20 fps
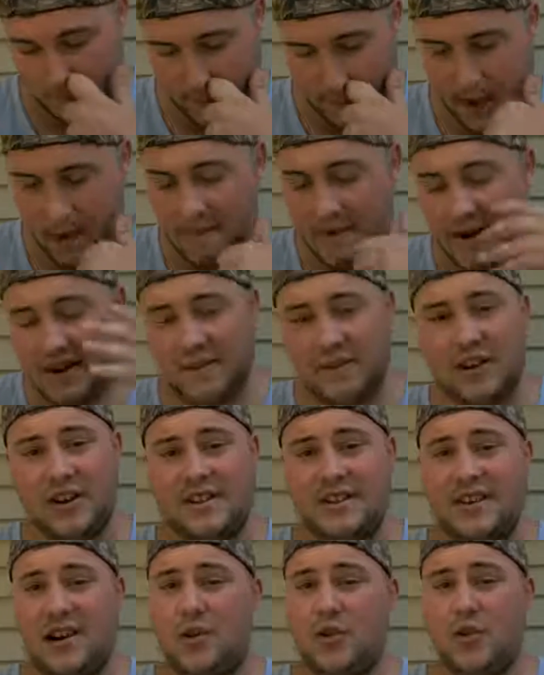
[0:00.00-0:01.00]
I'm not even going
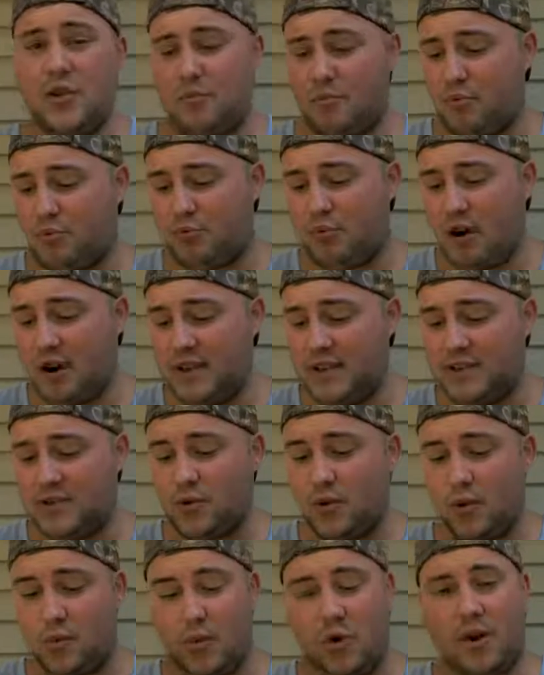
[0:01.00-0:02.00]
to tell you the price
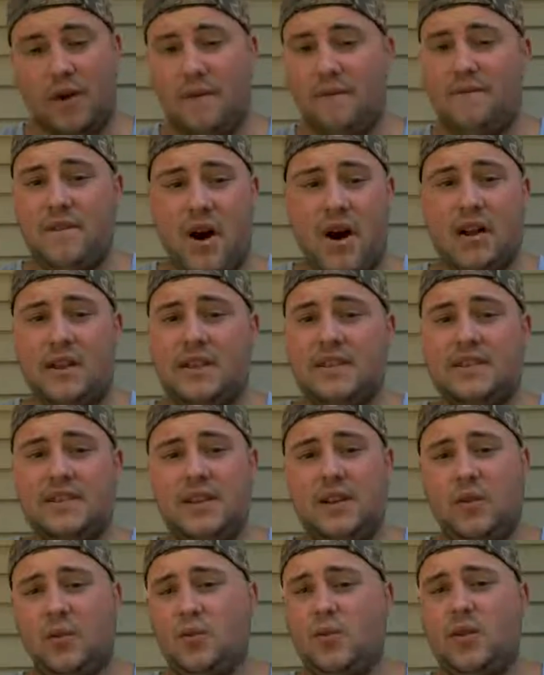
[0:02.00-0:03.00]
or where to find this
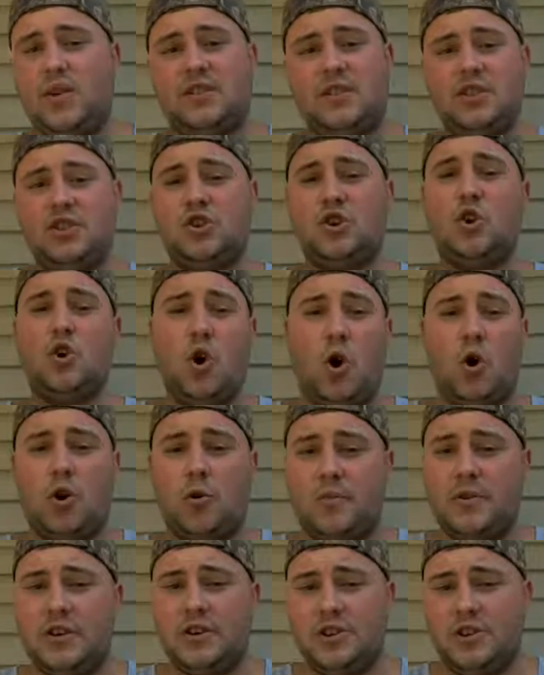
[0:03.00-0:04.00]
e-liquid because it's
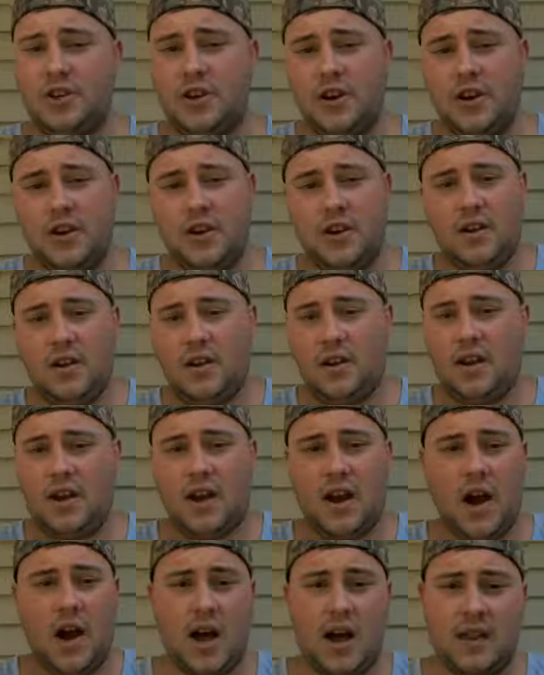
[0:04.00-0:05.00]
garbage.
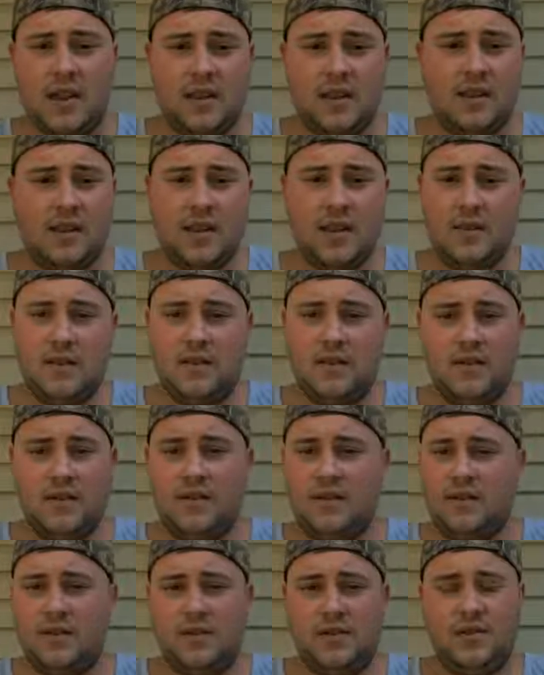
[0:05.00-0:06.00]
And
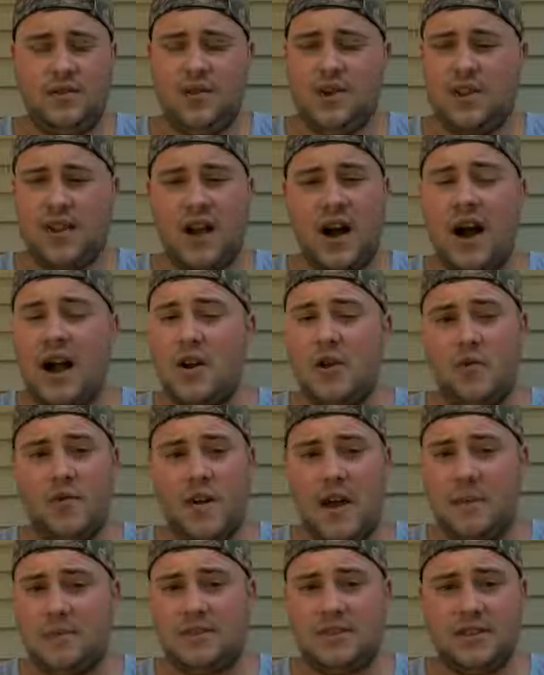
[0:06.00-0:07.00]
to the guy who
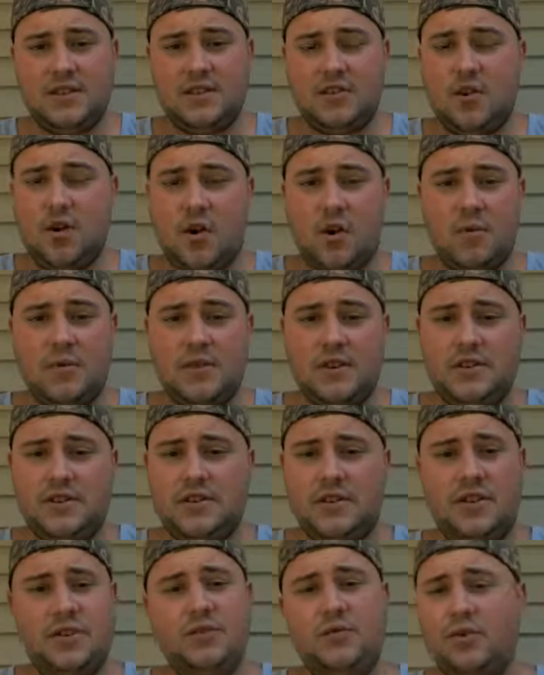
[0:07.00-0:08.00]
vapes this
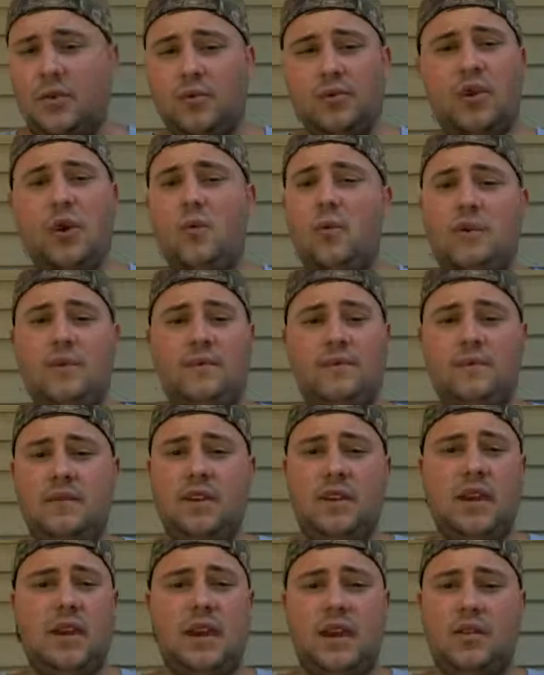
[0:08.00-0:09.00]
garbage, you don't know what
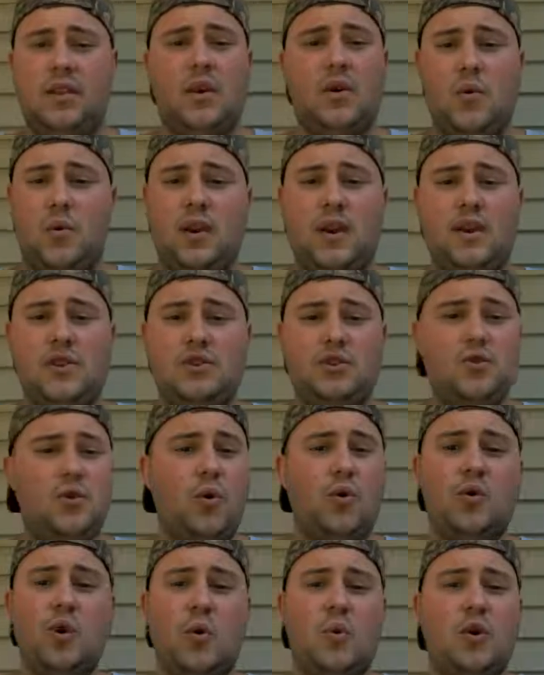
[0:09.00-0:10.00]
e-liquid is. You
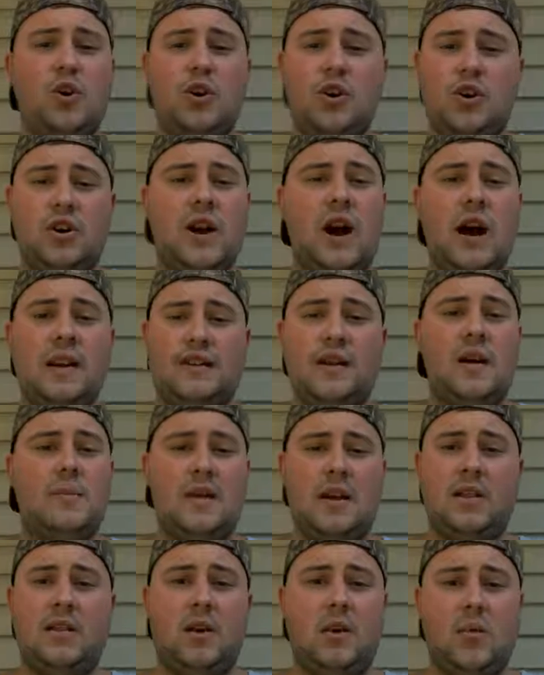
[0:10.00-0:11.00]
don't know what good goddamn
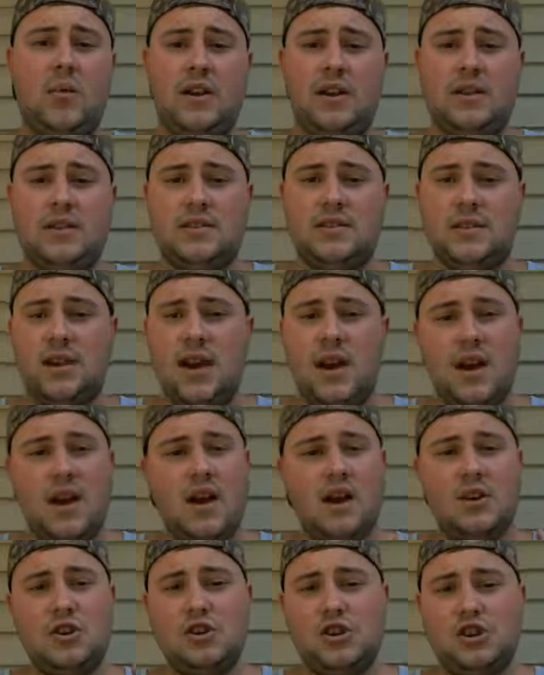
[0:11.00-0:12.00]
e-liquid is.
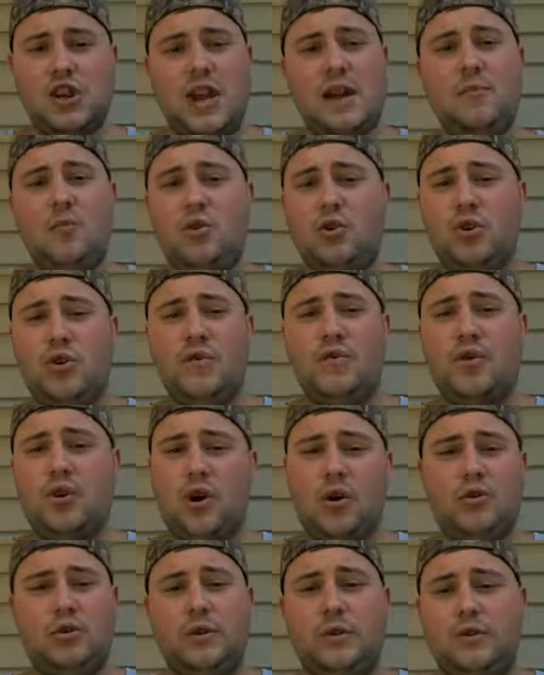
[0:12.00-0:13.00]
Shame on you for
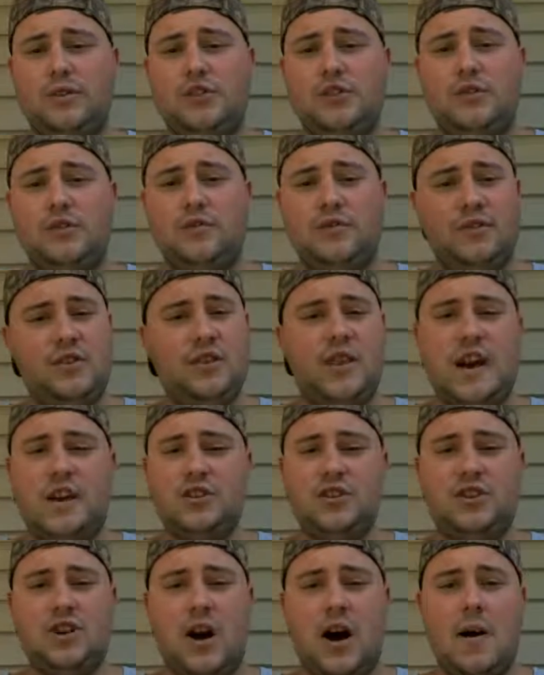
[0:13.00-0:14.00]
going to that
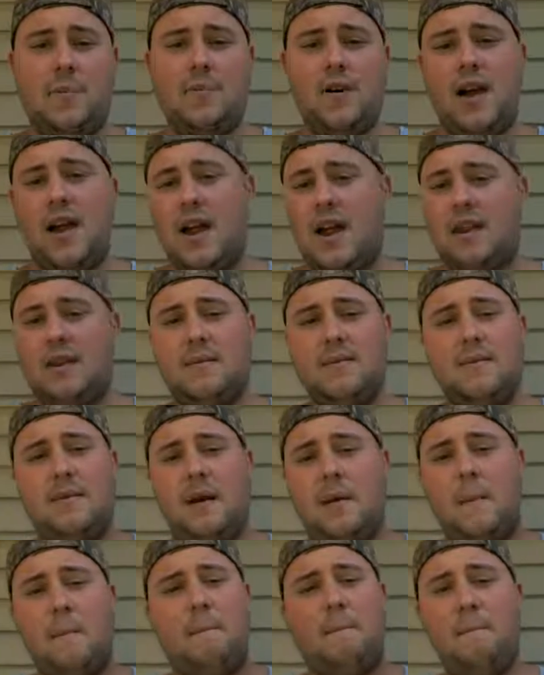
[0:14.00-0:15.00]
shop and
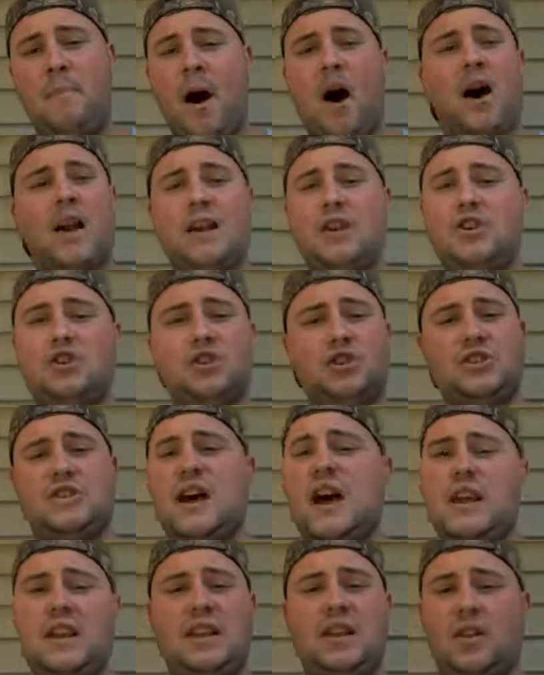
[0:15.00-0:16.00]
buying just
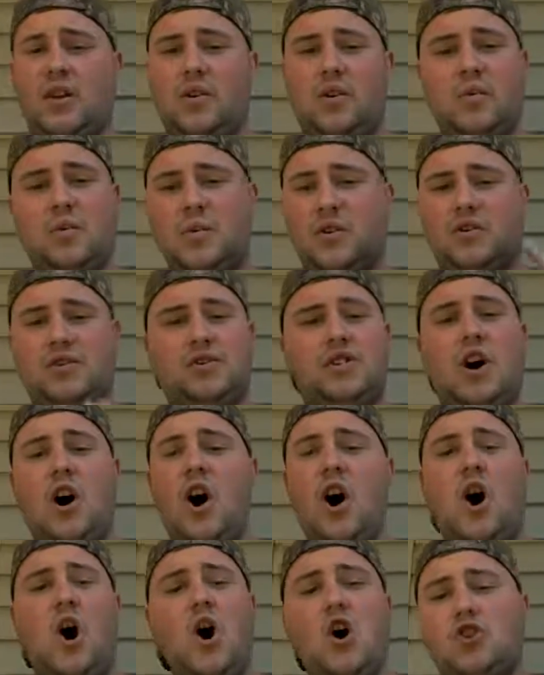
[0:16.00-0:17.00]
that e-liquid when there's
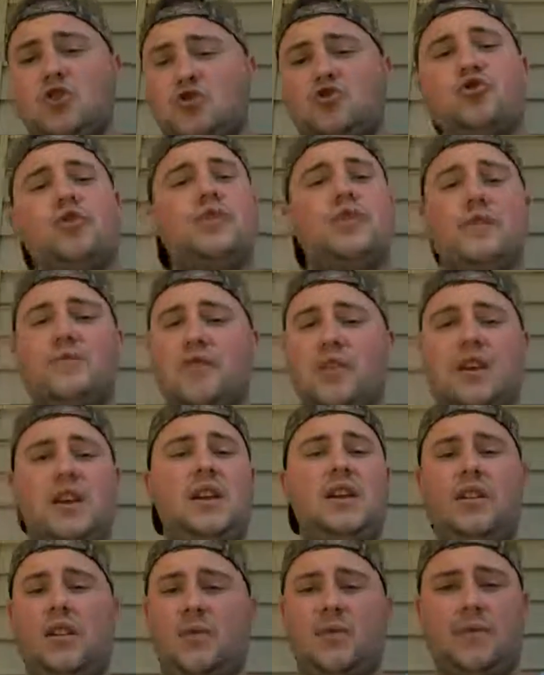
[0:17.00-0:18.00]
100 different
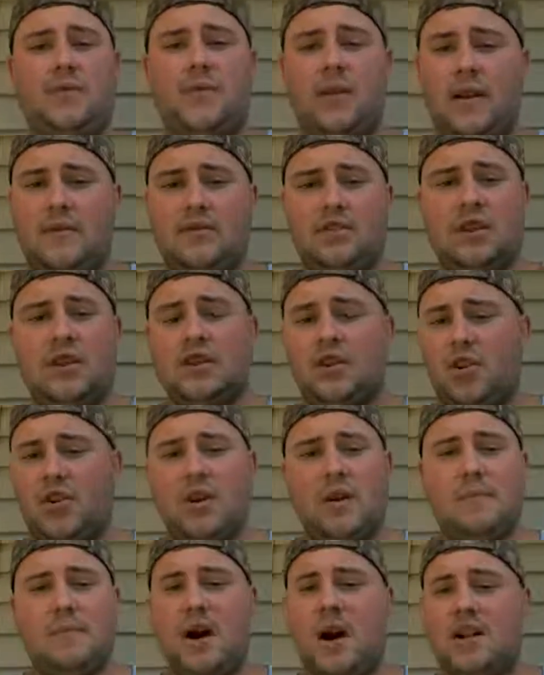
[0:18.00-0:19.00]
e-liquid flavors out there you
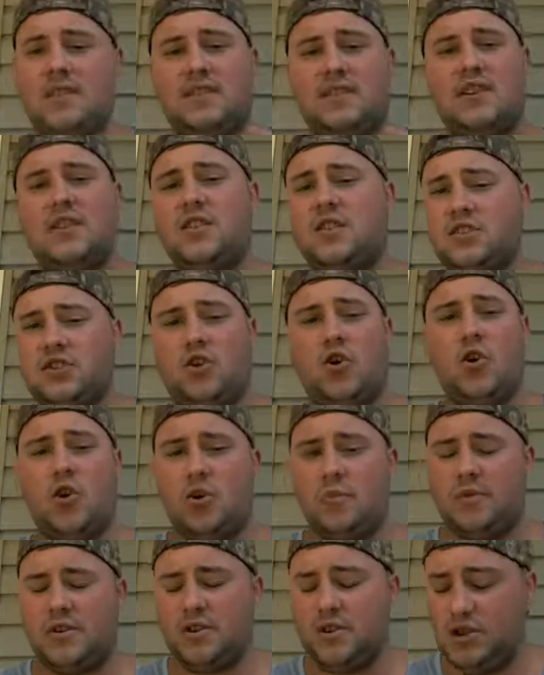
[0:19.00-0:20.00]
can buy instead of this
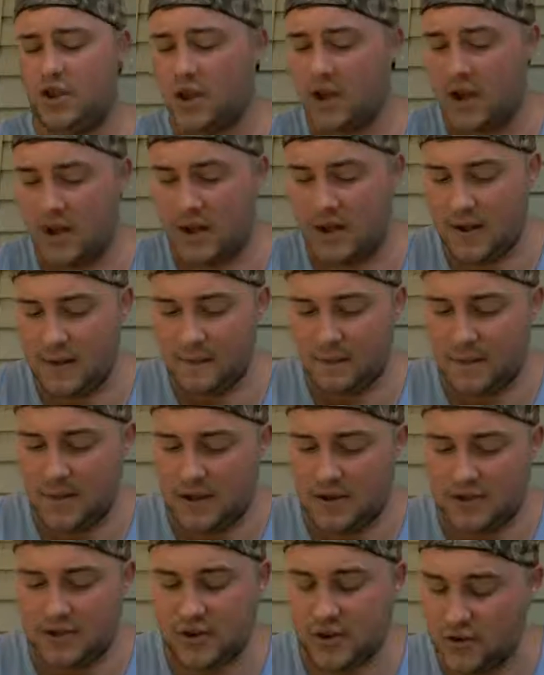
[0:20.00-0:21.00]
garbage.
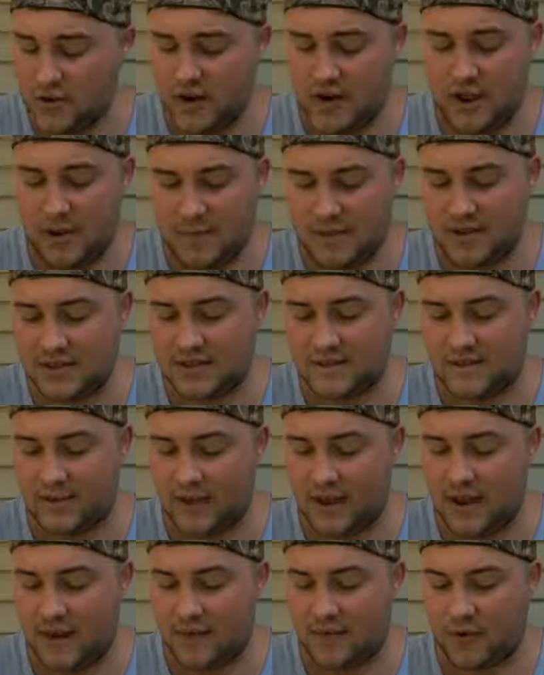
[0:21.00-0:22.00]
So the name of this
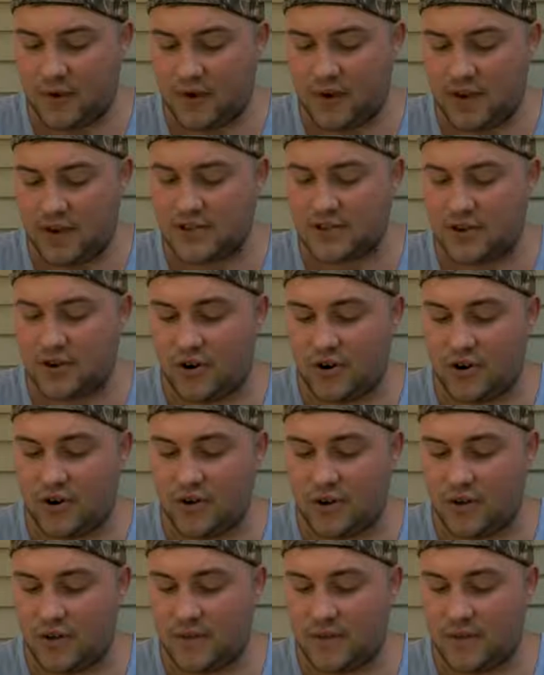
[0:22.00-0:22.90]
flavor is called